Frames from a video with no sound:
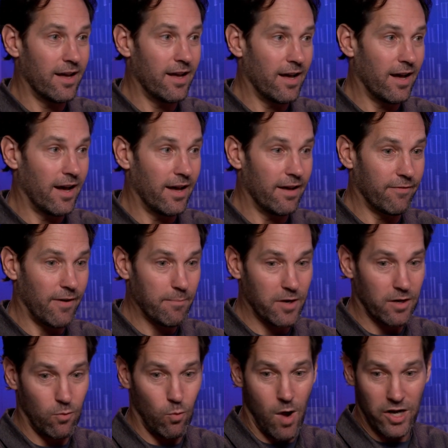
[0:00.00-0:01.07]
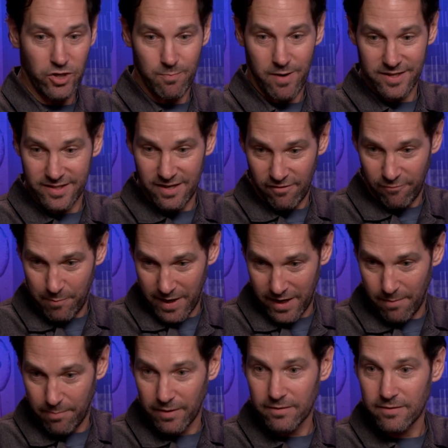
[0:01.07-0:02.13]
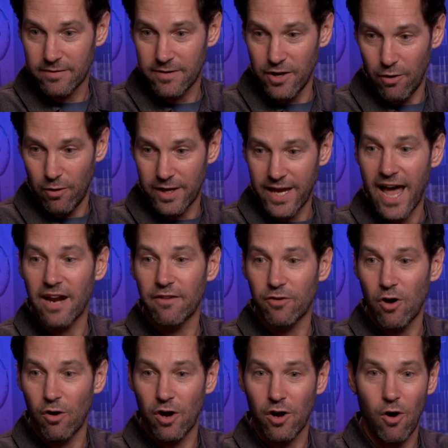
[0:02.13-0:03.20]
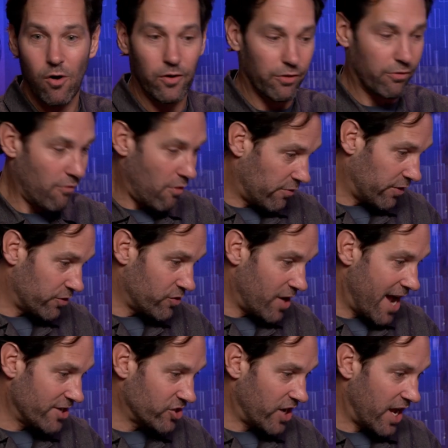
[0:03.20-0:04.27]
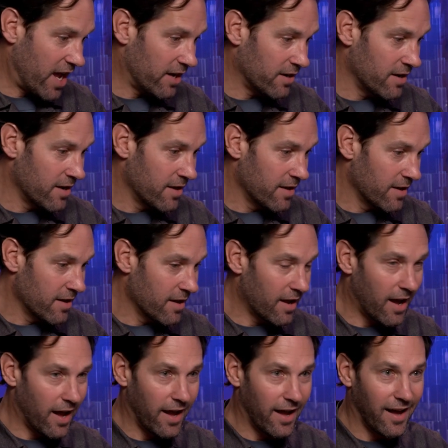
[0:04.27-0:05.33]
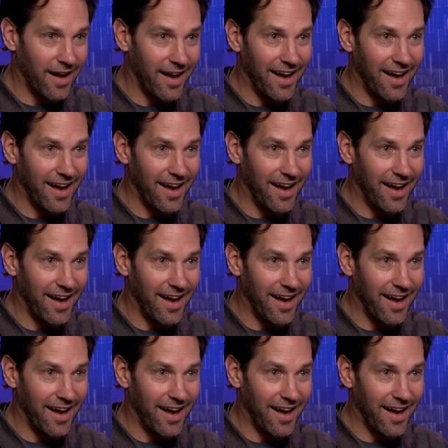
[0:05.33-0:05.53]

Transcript: uh, if I'm gonna watch myself pick up a you know a can of Coca-Cola and throw it in the trash can, I,